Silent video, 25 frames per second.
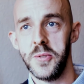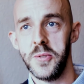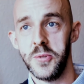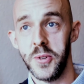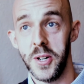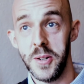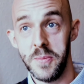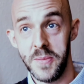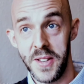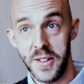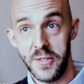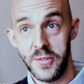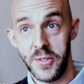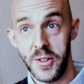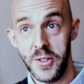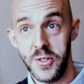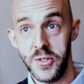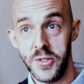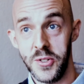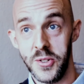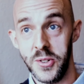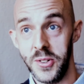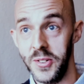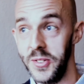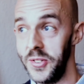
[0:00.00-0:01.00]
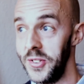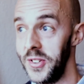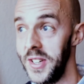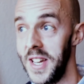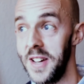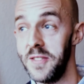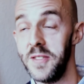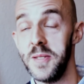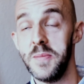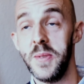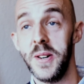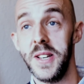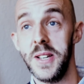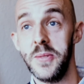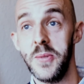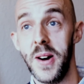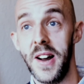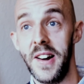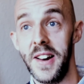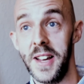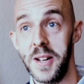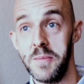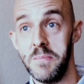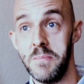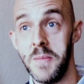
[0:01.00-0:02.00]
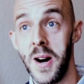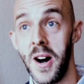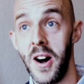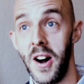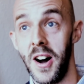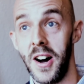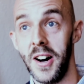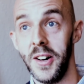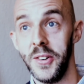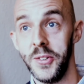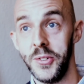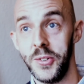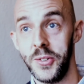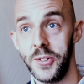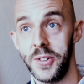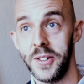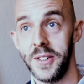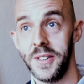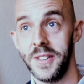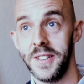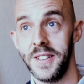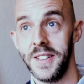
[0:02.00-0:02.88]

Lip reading: to open their front door and see everybody wearing a mask